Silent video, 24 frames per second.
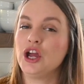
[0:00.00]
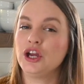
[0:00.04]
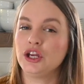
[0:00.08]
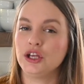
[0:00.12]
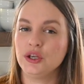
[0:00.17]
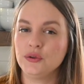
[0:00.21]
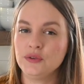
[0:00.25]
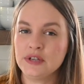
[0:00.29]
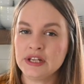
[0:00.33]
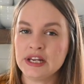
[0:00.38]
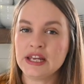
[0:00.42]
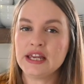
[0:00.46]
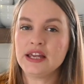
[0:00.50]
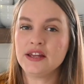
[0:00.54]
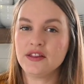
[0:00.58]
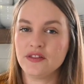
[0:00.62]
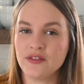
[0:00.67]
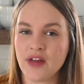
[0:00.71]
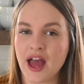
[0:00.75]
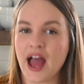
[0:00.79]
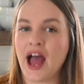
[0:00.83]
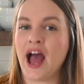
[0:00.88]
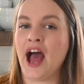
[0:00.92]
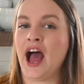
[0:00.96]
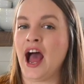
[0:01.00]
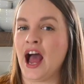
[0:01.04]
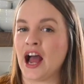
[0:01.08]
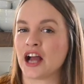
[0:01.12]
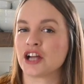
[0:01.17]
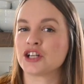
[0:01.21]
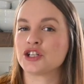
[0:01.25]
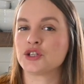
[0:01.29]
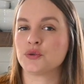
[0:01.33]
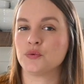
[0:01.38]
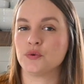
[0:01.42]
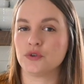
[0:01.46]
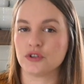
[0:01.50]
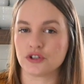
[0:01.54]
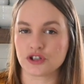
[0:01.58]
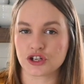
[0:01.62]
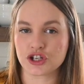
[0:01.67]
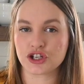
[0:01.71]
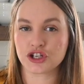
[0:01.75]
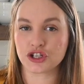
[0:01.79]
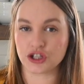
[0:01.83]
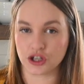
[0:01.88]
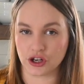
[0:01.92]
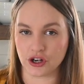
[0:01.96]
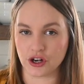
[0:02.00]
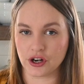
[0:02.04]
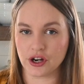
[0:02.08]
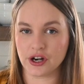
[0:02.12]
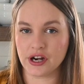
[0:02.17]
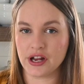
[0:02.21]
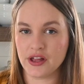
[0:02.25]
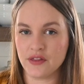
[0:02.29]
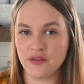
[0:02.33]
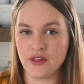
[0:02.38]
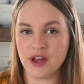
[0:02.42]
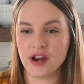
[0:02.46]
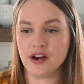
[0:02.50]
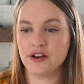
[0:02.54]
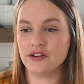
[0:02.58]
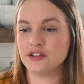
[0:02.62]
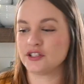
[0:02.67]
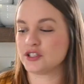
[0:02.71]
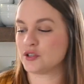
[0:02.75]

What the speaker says: You need that actual sugar in there.